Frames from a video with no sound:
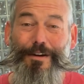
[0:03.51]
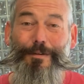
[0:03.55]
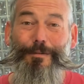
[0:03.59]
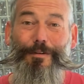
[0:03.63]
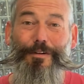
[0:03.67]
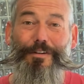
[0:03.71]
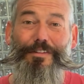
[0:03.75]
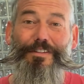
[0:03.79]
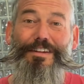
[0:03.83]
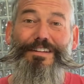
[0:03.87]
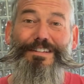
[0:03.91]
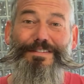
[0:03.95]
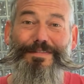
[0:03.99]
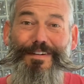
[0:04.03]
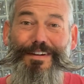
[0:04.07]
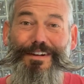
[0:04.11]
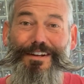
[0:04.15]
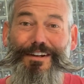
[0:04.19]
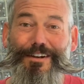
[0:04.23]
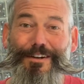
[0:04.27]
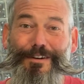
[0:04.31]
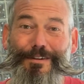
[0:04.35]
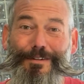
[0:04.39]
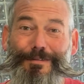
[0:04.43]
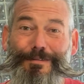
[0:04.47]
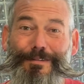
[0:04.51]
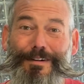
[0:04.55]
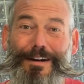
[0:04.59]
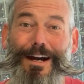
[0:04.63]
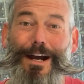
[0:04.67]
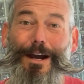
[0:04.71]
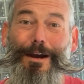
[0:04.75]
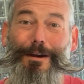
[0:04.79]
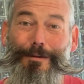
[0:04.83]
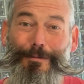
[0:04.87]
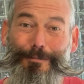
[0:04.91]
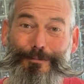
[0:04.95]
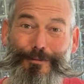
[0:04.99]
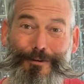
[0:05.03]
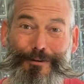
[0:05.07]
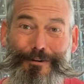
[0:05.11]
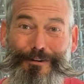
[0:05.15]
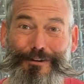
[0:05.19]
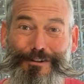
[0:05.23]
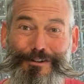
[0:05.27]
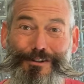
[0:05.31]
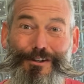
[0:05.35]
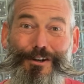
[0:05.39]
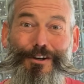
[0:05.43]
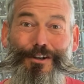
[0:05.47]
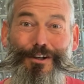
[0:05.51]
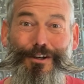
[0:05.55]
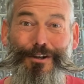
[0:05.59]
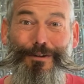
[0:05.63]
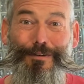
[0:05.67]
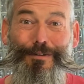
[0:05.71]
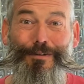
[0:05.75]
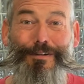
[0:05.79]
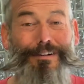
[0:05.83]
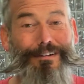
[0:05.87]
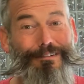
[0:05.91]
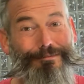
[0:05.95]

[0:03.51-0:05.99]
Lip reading: Well, in this video, I'm going to show you